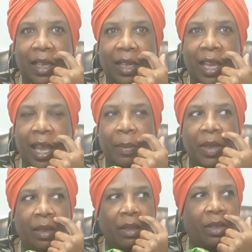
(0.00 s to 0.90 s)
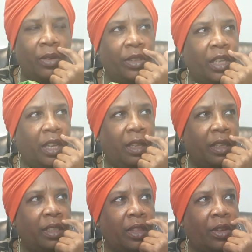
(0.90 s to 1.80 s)
Happy Thursday.
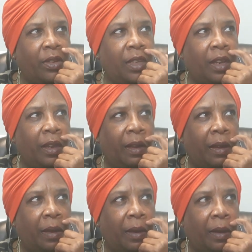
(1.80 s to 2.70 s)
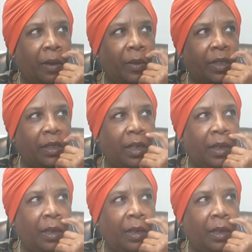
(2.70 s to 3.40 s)
Is it Thursday or Wednesday?